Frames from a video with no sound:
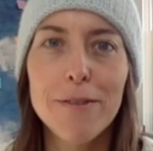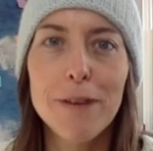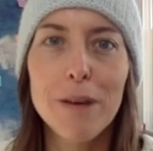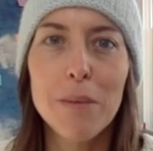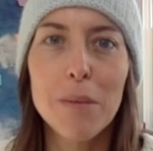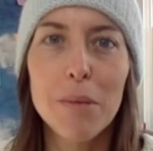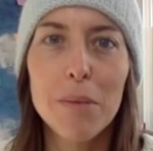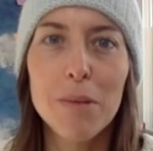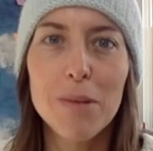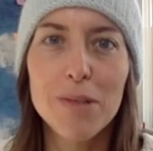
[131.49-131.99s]
a
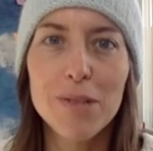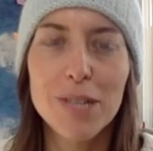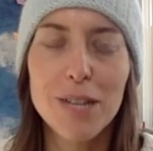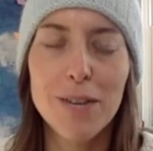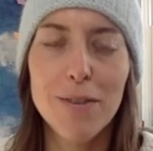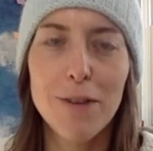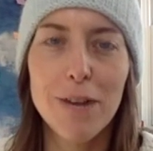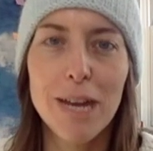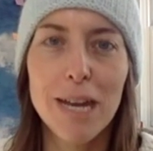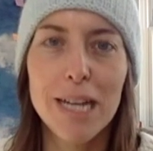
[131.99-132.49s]
promotion
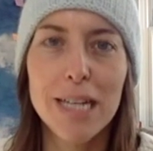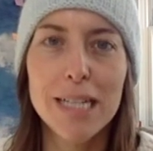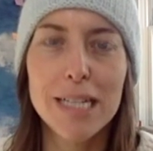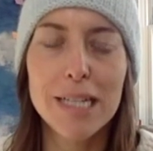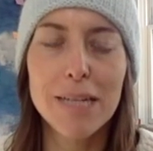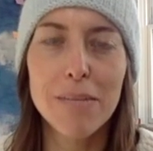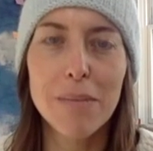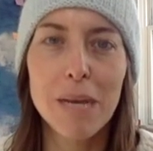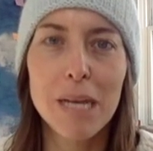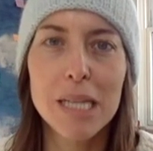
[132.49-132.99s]
every
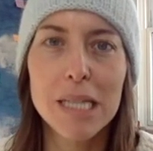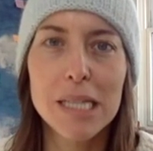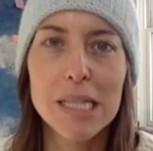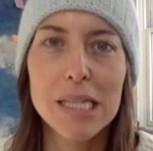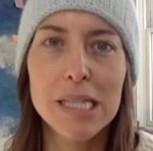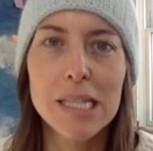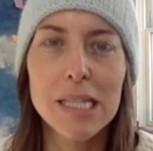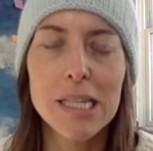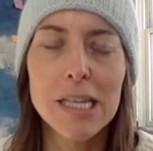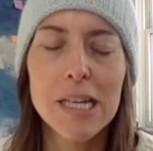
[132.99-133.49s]
18
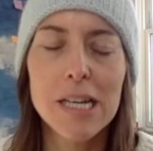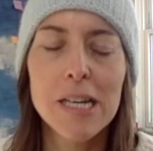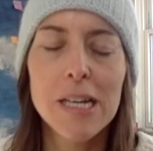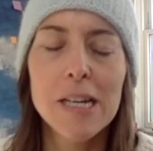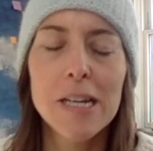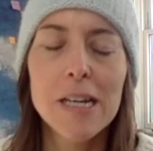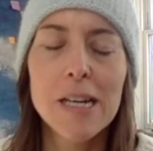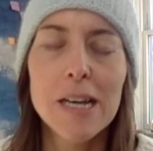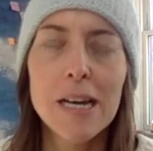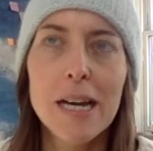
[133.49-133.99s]
months.
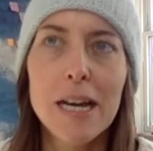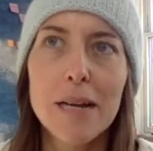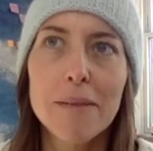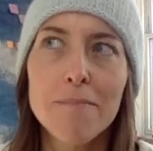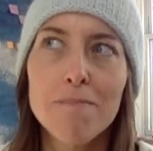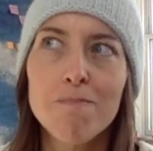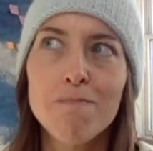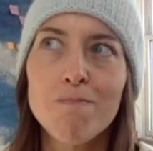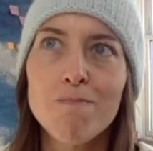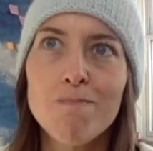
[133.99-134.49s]

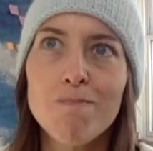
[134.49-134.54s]
Um,